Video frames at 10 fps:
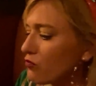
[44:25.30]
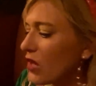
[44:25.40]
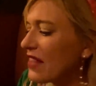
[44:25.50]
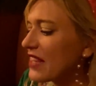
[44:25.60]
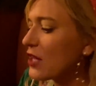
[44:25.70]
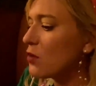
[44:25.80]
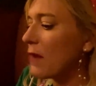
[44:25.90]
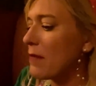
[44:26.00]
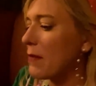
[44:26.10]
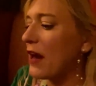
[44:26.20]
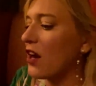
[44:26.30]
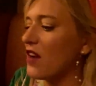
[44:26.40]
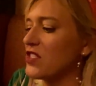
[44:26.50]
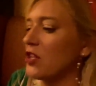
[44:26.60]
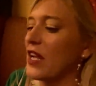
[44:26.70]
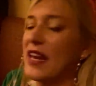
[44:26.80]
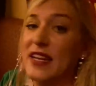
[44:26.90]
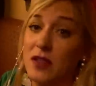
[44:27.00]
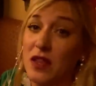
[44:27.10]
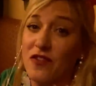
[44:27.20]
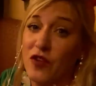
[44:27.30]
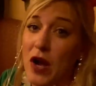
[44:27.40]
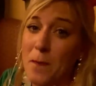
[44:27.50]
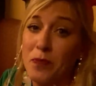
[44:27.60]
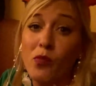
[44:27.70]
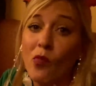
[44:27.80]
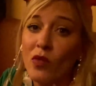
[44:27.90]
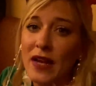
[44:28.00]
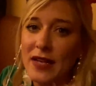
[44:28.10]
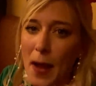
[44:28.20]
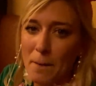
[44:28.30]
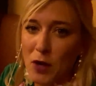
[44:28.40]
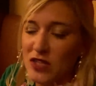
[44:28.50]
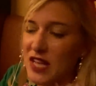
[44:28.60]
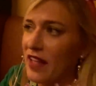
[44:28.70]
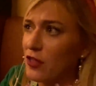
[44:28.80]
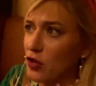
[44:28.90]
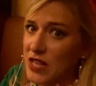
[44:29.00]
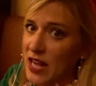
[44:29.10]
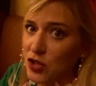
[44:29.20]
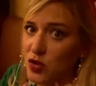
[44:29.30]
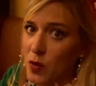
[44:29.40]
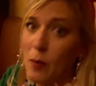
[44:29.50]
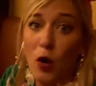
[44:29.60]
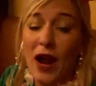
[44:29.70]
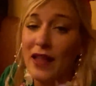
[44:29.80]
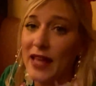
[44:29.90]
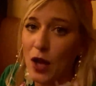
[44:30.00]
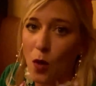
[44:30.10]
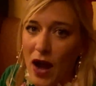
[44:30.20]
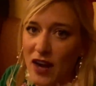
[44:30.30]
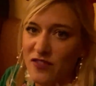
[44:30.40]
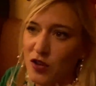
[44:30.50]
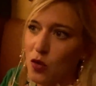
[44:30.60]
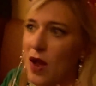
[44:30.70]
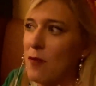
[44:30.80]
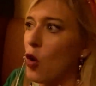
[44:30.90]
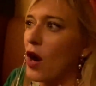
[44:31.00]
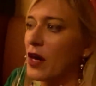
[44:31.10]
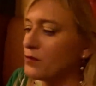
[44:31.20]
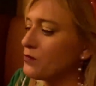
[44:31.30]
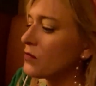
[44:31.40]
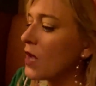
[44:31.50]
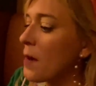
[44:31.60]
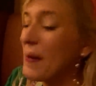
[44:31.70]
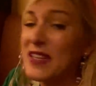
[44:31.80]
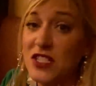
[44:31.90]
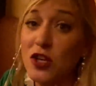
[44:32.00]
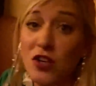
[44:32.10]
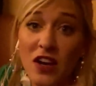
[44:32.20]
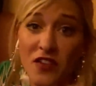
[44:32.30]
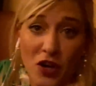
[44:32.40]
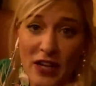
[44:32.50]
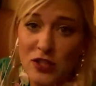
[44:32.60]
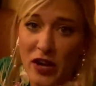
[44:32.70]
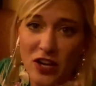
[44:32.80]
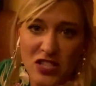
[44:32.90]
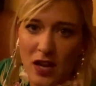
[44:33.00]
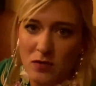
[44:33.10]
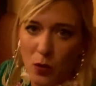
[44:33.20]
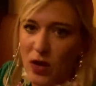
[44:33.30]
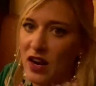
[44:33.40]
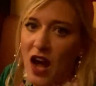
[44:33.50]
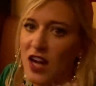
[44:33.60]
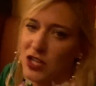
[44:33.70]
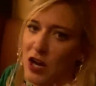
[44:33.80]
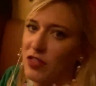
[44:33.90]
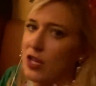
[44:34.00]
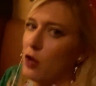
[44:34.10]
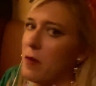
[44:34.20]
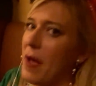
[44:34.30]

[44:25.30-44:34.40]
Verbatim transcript: I think you may be better off still getting something from Captain Cook's. I like those nachos way more. I like Ohana food way more. But still good. If you're in Trader Sam's and want a nosh, I don't think you'll be